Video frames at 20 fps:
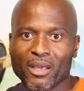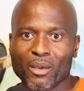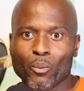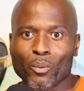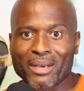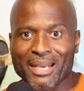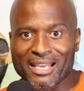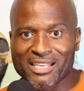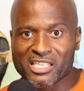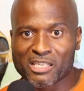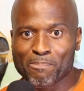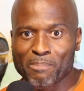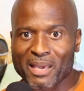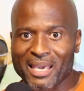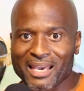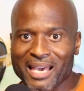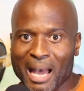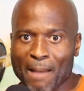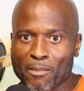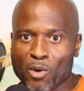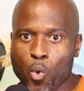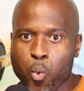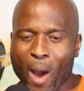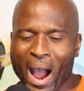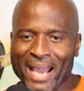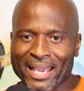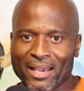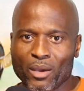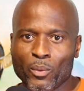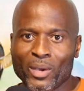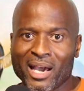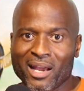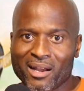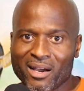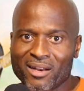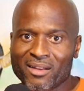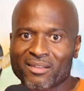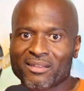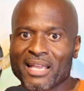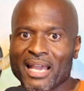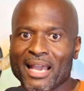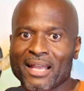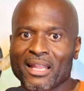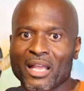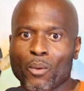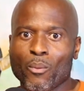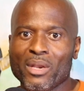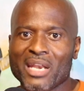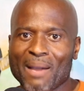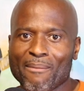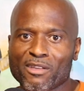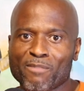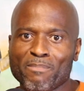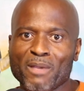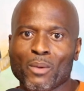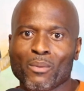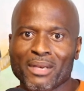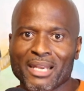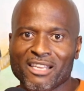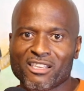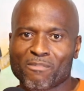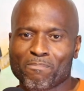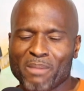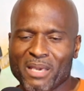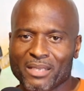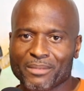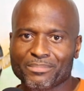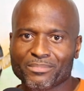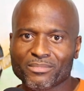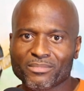When they speak, I'm quiet. We got to understand that. We never speak when they speak.